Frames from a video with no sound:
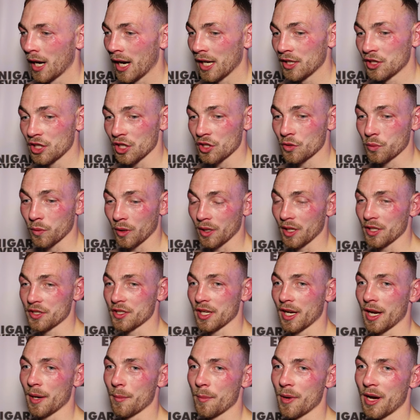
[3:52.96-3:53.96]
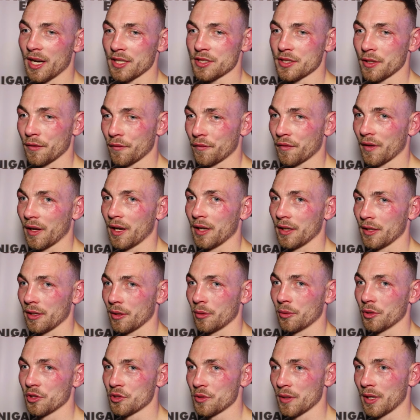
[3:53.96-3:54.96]
And I just want to say a massive thank
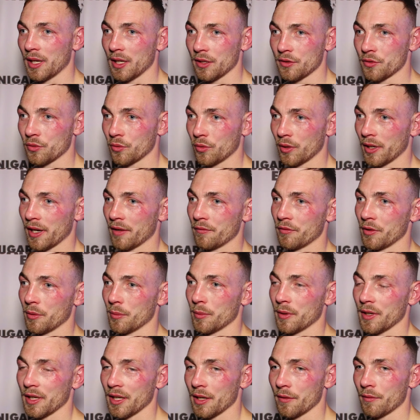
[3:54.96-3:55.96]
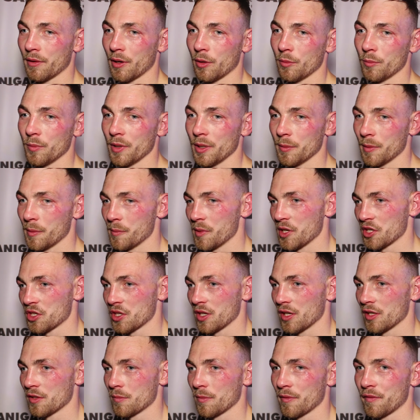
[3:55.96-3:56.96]
you as well to everybody around me, my
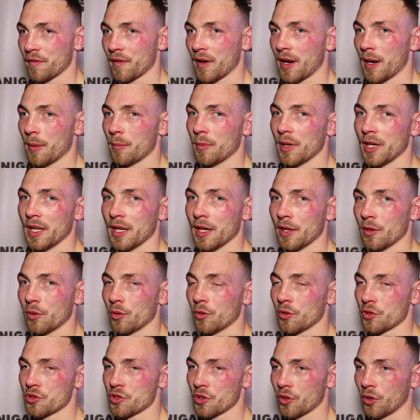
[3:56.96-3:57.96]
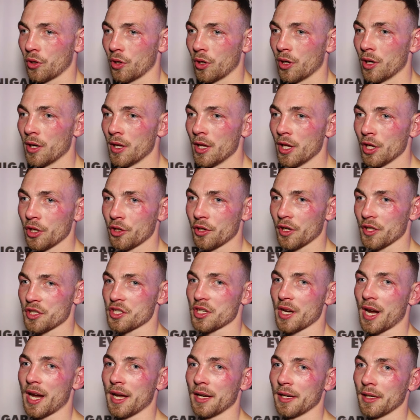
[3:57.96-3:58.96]
missus, my family, and also
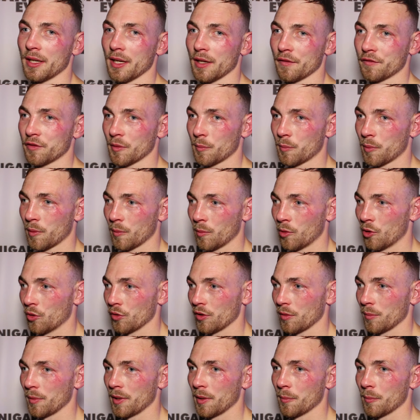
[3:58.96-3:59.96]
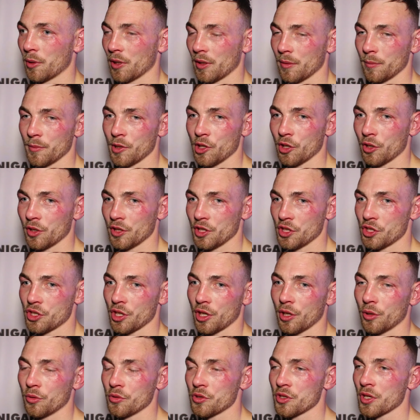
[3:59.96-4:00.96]
Chris Sanigar for promoting putting me on these
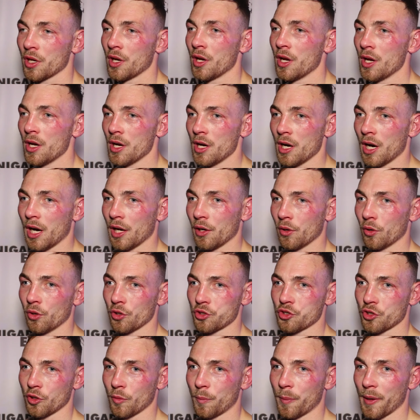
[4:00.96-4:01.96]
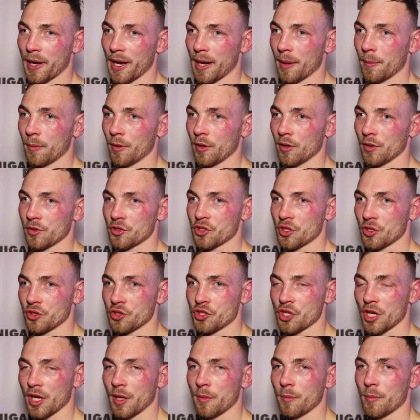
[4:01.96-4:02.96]
shows, and also Pebbles
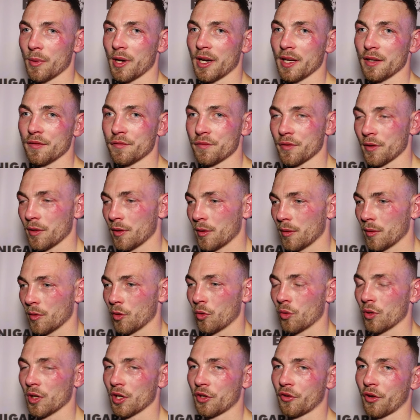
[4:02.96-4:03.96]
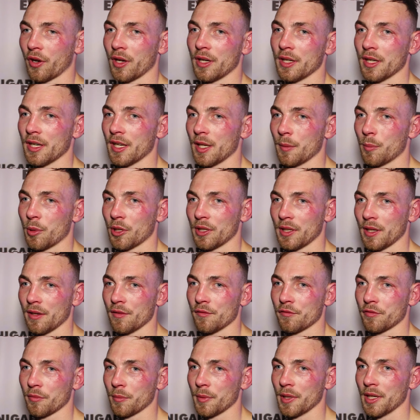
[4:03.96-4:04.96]
and Shane Bai for all the training they put
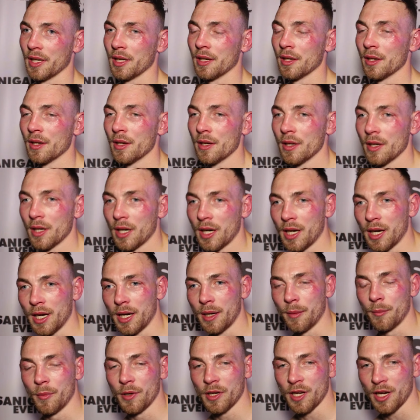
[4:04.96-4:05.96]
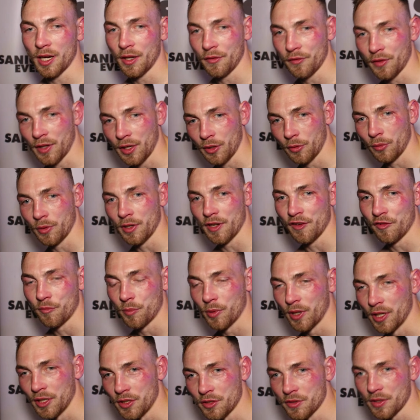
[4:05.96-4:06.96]
in for me. Um, I can't thank you enough,
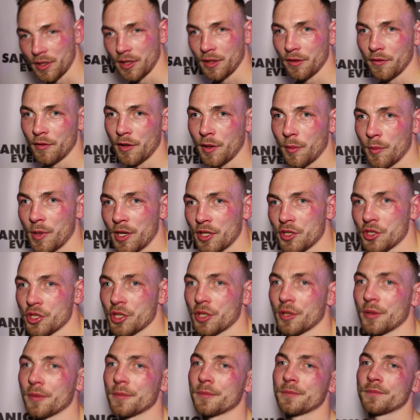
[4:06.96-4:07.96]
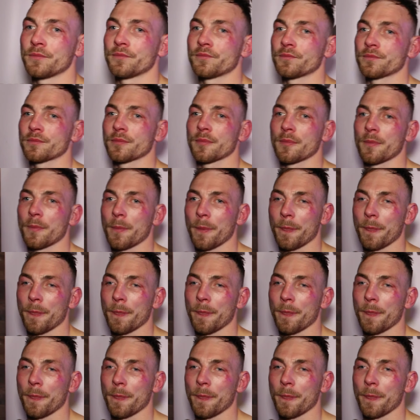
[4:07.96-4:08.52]
boys. Thank you very much. That's great.